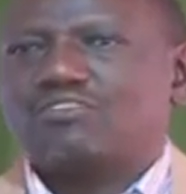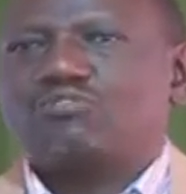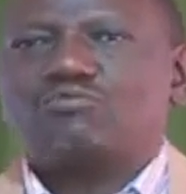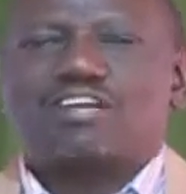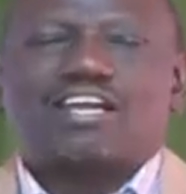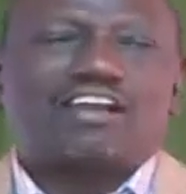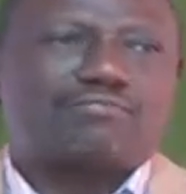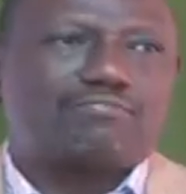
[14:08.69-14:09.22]
we
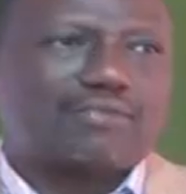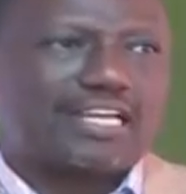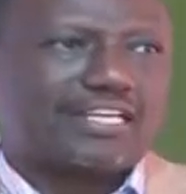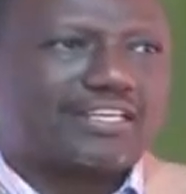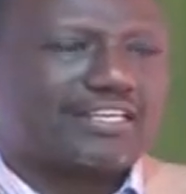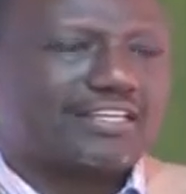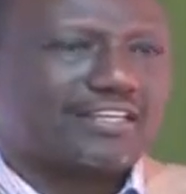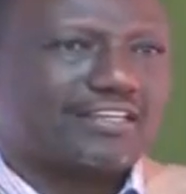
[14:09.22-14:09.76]
have made
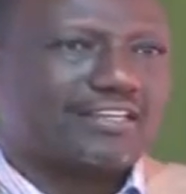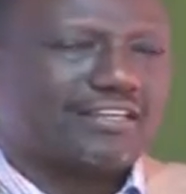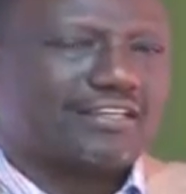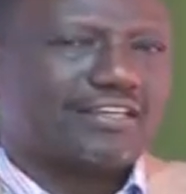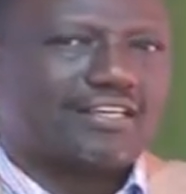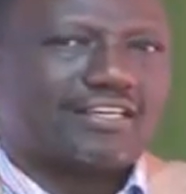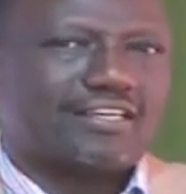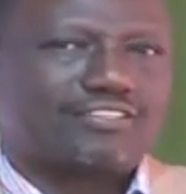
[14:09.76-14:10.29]
uh,
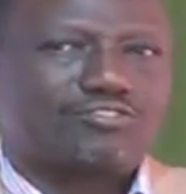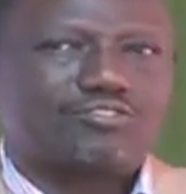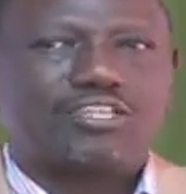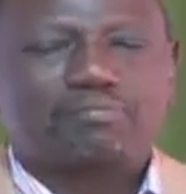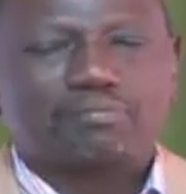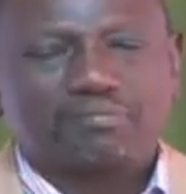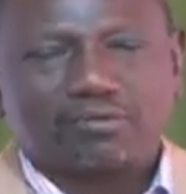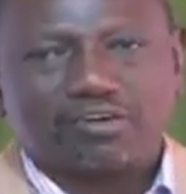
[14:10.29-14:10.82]
to the
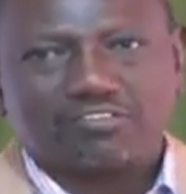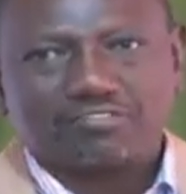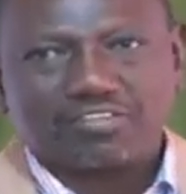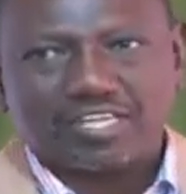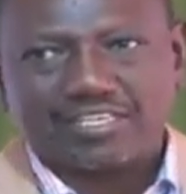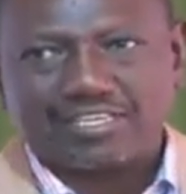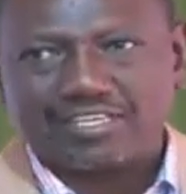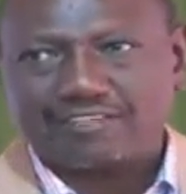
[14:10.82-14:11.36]
people of
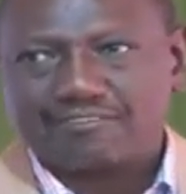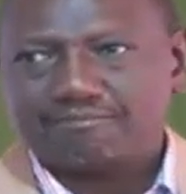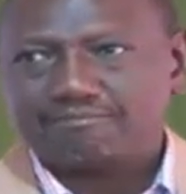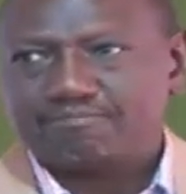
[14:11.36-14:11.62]
Kenya.